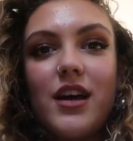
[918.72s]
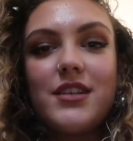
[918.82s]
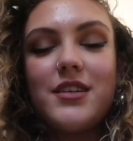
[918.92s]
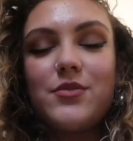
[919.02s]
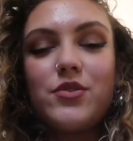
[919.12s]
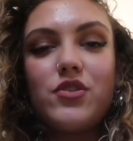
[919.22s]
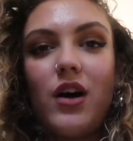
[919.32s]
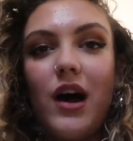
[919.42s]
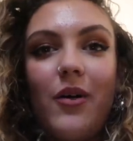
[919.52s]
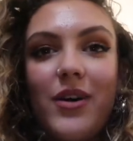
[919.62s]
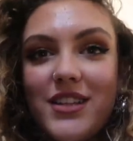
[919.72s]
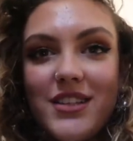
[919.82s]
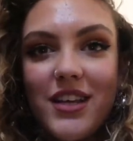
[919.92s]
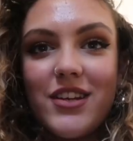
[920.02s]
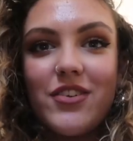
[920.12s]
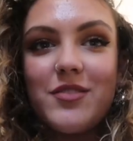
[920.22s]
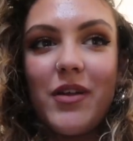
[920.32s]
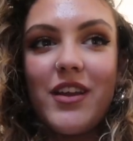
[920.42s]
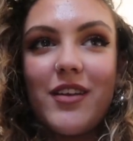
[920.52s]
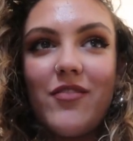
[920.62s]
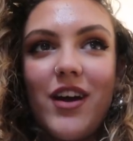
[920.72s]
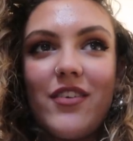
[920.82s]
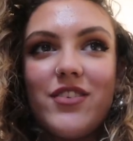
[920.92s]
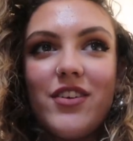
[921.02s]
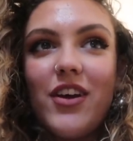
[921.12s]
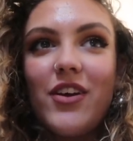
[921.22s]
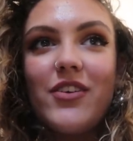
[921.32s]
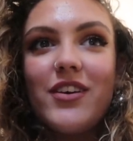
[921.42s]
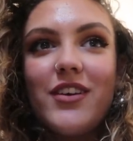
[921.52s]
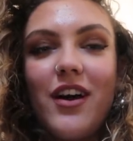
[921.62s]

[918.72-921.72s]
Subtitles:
Guys, this was not how I intended on spending my afternoon.